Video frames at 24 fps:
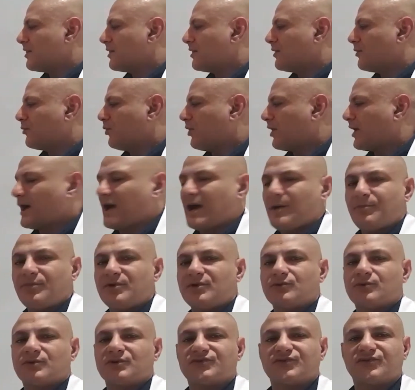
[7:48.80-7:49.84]
what happened
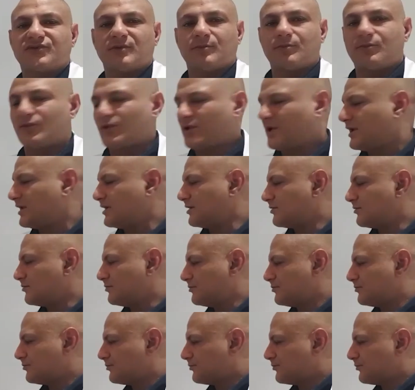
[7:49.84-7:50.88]
was the brain
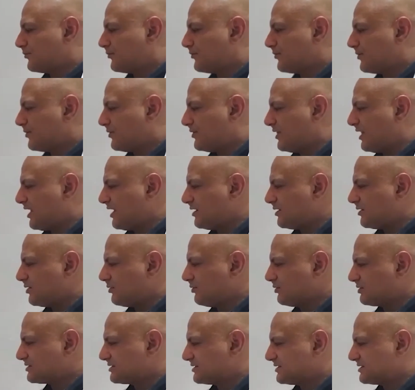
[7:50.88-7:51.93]
then
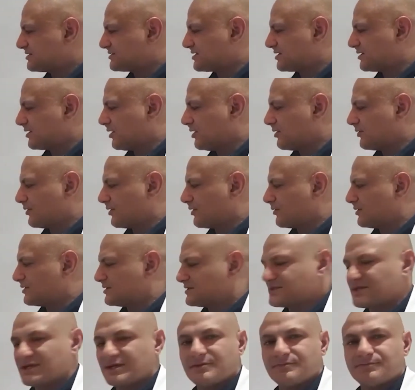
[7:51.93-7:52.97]
looked at the scenario and
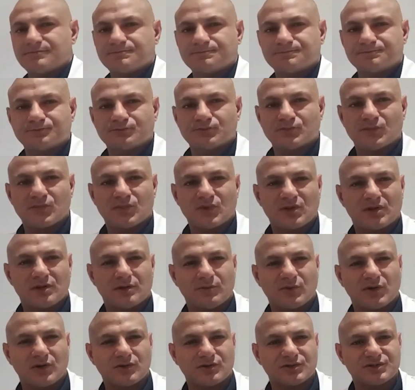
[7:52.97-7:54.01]
said, oh
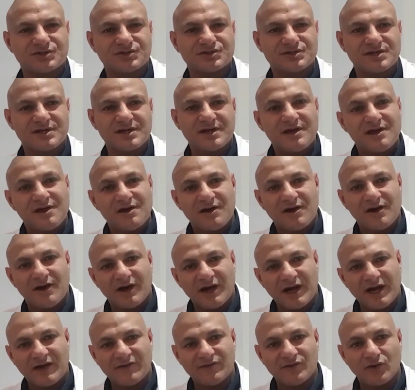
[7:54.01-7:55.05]
my gosh, I
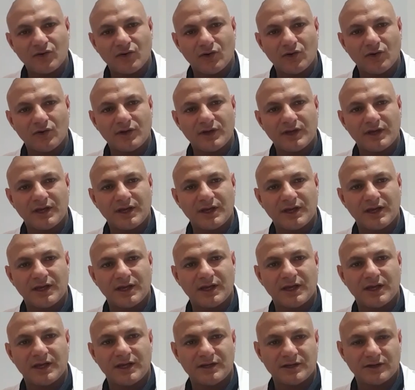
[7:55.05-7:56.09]
haven't got
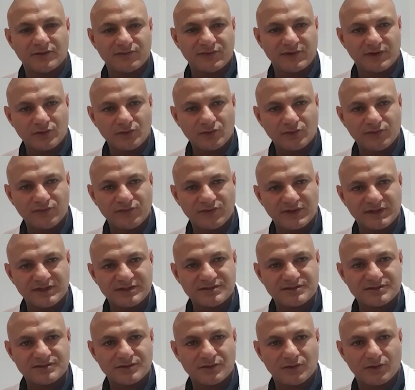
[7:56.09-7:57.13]
enough
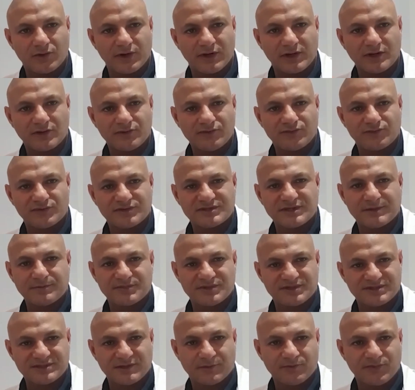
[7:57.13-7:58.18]
endorphins or enough
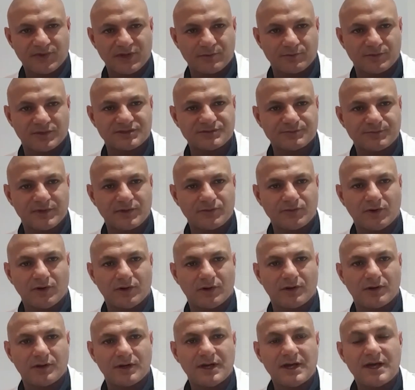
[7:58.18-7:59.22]
receptors, something must be
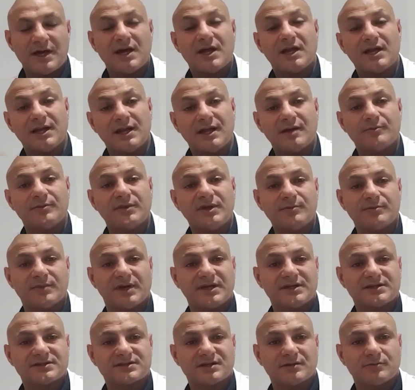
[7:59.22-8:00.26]
wrong. Let me
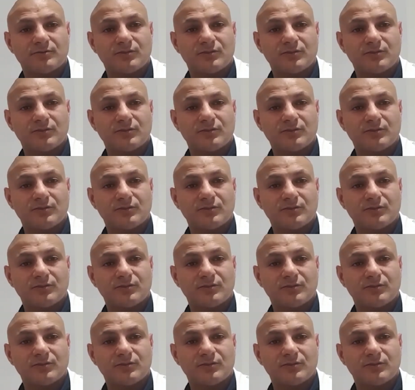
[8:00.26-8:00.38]
make some